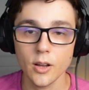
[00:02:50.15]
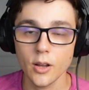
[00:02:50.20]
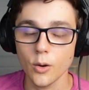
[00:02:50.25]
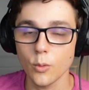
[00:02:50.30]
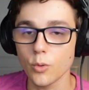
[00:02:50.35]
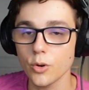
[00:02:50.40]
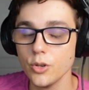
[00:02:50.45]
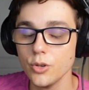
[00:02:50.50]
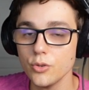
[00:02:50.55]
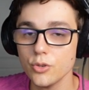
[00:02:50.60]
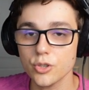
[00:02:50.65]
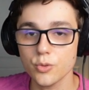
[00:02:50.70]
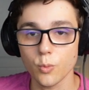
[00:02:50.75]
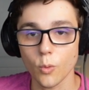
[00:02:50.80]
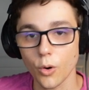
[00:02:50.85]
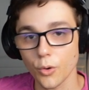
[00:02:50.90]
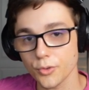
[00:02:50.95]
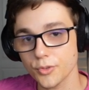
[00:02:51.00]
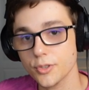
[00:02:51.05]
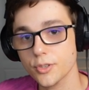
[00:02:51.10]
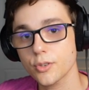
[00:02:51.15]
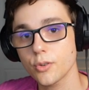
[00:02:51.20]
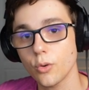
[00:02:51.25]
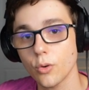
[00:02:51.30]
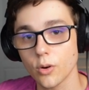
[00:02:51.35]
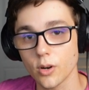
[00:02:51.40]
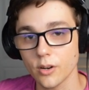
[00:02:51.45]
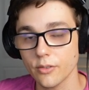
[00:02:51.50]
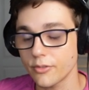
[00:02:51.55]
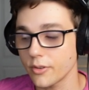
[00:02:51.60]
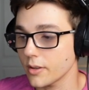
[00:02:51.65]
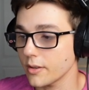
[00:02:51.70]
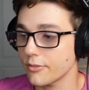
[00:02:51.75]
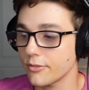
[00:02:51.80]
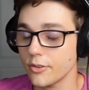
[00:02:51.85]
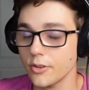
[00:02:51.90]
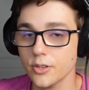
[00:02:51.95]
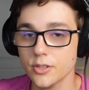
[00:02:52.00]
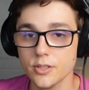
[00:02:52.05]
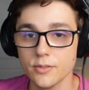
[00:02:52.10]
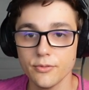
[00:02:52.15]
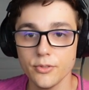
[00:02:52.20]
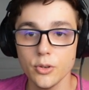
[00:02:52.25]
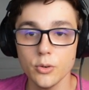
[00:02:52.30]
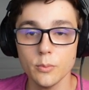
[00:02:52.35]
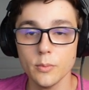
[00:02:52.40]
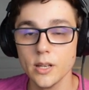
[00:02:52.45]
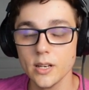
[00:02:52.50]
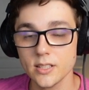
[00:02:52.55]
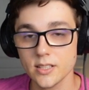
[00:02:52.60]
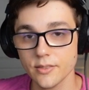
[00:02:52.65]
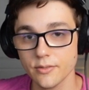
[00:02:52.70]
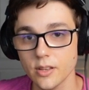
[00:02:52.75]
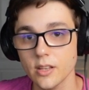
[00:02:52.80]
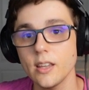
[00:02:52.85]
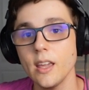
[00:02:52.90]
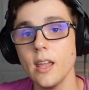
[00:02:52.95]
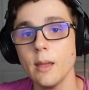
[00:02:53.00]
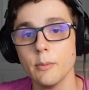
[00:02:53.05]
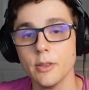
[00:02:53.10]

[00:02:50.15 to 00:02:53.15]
where you just won't score for the first few minutes of the game.